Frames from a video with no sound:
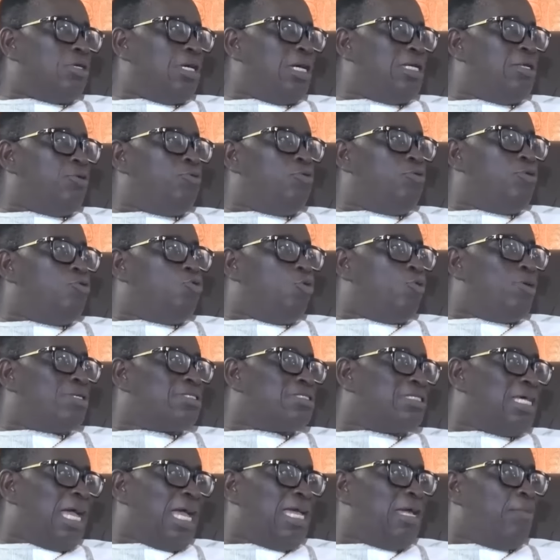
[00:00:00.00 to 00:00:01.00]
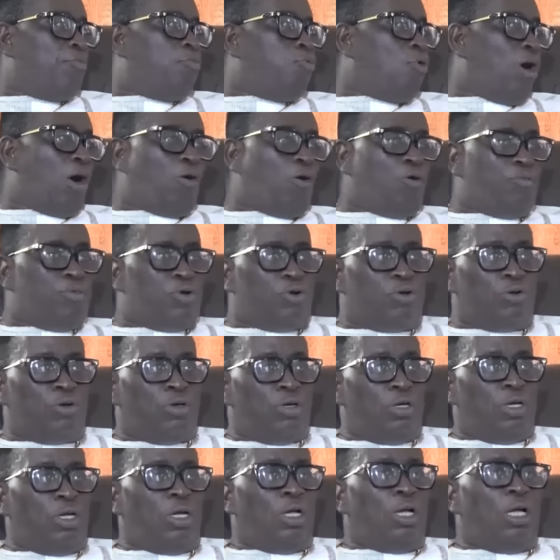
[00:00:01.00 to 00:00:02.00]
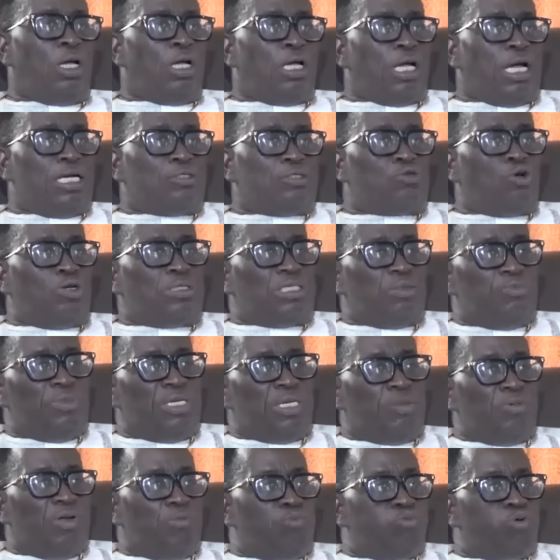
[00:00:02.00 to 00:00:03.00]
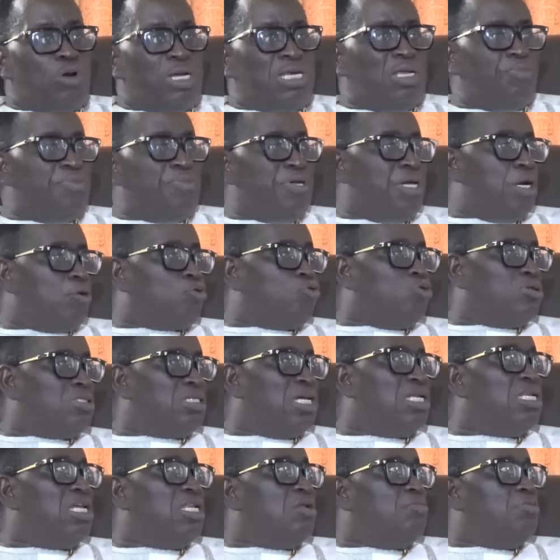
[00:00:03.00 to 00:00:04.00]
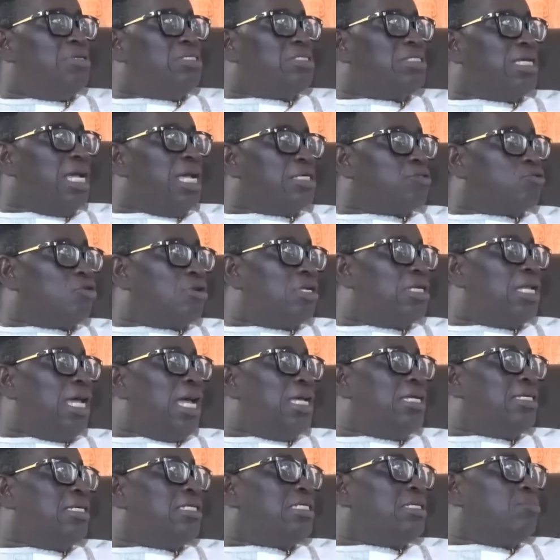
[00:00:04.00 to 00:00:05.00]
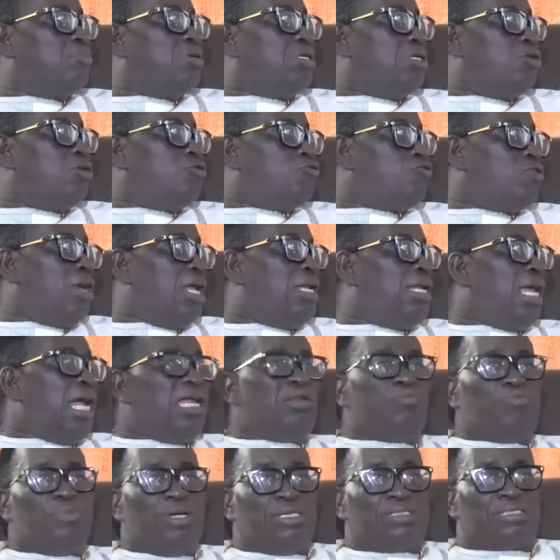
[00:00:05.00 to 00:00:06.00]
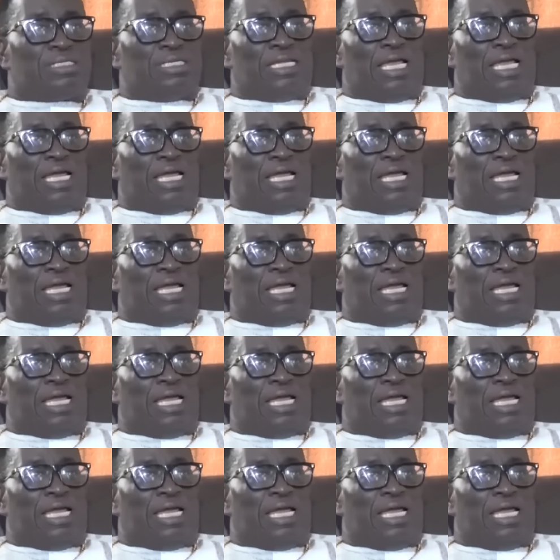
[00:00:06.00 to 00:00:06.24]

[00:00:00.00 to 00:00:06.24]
and widow se aye boa o no e so timi di bi boa di bi crusade di bi sia so na ye timi di twa life base